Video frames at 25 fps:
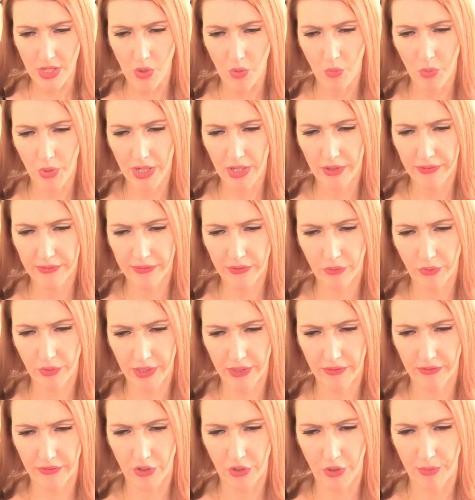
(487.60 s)
what else you
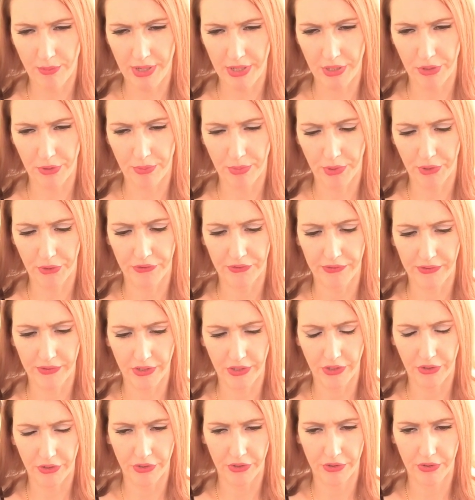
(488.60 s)
need to know about your person
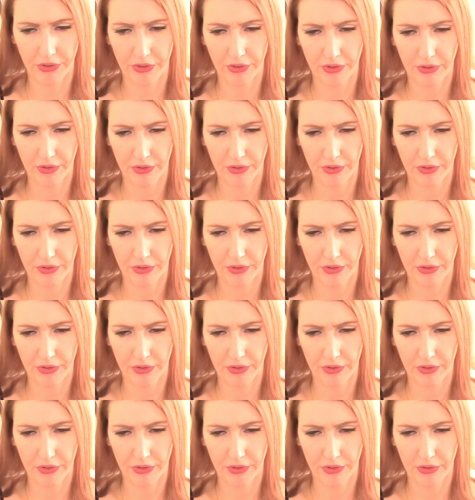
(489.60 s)
here.